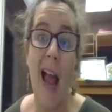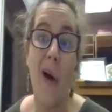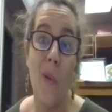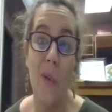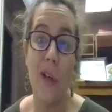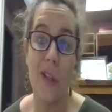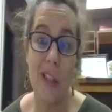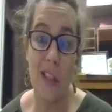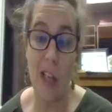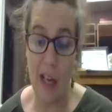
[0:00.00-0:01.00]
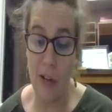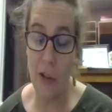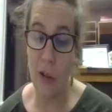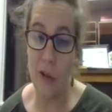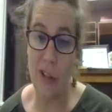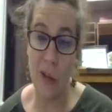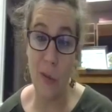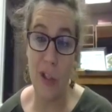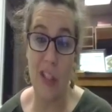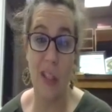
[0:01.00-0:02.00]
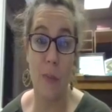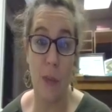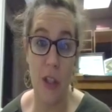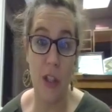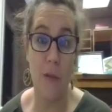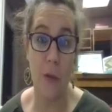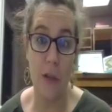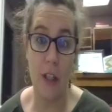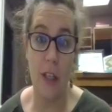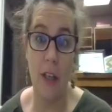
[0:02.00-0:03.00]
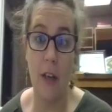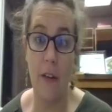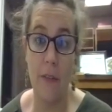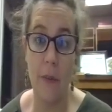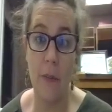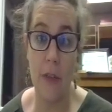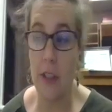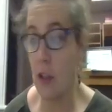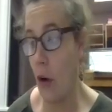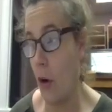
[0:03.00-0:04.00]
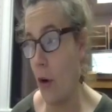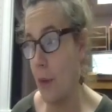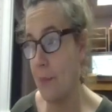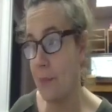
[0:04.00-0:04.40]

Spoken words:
or you can check out the newsletter, which is an abridged version of this talk.